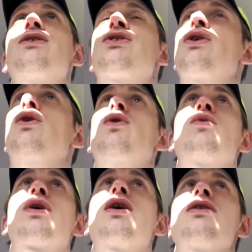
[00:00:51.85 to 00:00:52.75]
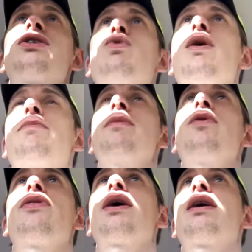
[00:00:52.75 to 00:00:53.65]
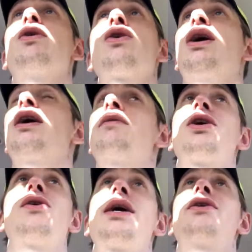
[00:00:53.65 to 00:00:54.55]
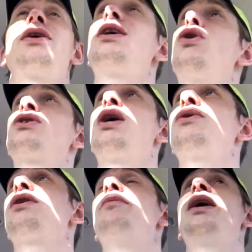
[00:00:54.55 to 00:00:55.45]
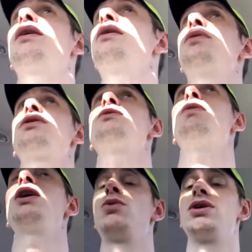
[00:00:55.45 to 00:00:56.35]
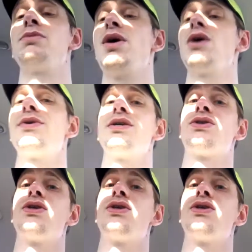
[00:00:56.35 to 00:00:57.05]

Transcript: So regardless of what people think about Conor McGregor, he goes out there, man. He puts his money where his mouth is.